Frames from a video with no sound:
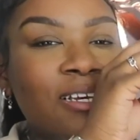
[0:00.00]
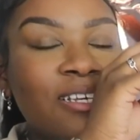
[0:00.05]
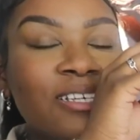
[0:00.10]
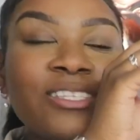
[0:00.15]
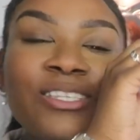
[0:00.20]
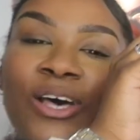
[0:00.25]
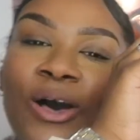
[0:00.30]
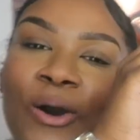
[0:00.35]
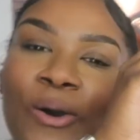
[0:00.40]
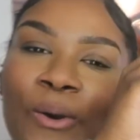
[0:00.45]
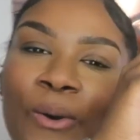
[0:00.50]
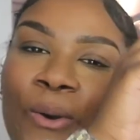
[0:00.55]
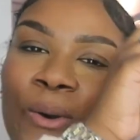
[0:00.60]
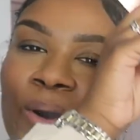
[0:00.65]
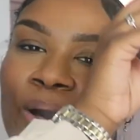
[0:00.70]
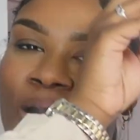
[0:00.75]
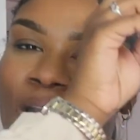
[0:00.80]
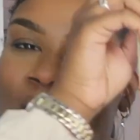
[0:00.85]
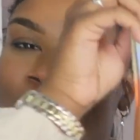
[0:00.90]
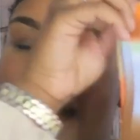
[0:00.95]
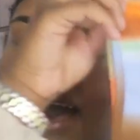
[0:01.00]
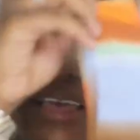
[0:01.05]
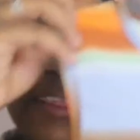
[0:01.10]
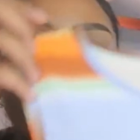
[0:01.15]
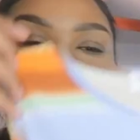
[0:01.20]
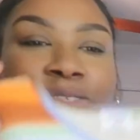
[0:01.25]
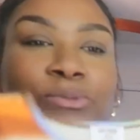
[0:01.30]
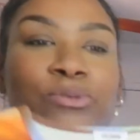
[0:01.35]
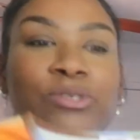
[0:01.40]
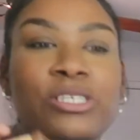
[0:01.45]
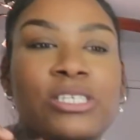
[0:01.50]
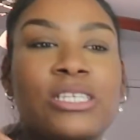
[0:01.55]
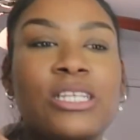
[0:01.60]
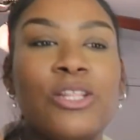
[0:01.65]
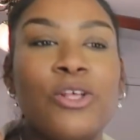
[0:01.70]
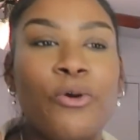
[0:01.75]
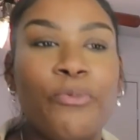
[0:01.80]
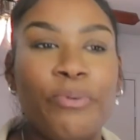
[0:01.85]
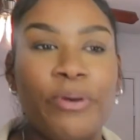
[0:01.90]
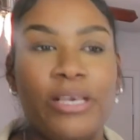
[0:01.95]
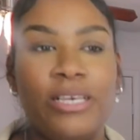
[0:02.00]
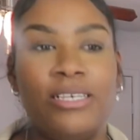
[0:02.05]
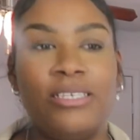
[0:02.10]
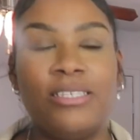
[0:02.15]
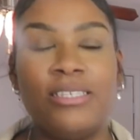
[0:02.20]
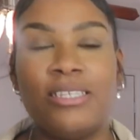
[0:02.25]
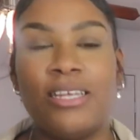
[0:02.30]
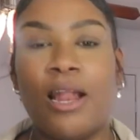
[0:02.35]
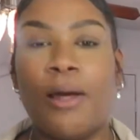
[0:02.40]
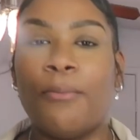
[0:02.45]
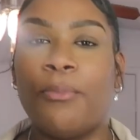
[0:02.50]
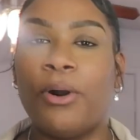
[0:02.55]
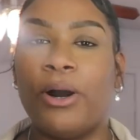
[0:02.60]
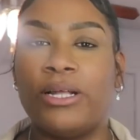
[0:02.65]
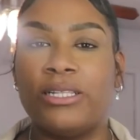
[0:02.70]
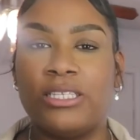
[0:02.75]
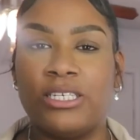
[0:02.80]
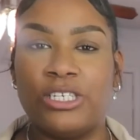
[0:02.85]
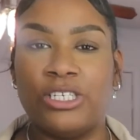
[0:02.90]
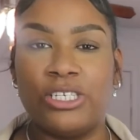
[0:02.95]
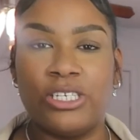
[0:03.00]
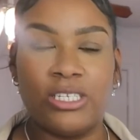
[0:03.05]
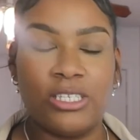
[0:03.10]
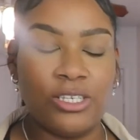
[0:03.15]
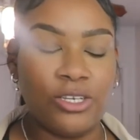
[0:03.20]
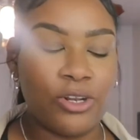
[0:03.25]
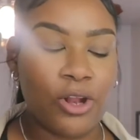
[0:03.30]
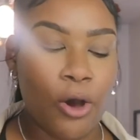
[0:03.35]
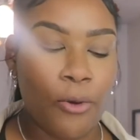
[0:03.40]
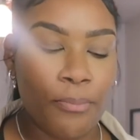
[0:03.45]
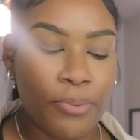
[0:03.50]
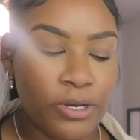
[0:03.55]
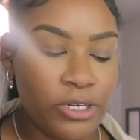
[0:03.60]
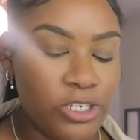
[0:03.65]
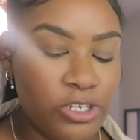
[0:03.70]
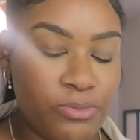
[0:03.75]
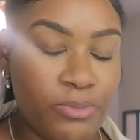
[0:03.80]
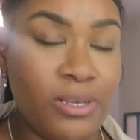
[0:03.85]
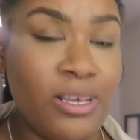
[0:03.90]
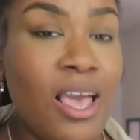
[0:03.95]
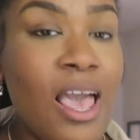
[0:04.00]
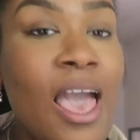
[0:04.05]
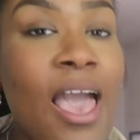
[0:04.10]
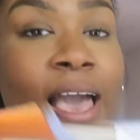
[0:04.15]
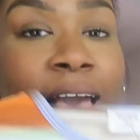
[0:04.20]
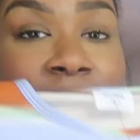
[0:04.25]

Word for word: So this was just a little piece that I bought to just, you know, push me.